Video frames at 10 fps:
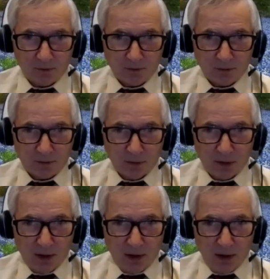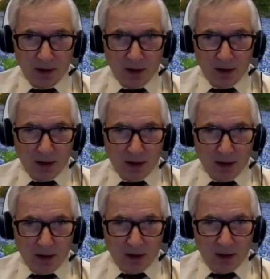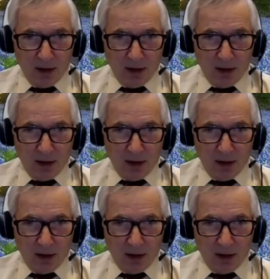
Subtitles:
No one is speaking in this clip.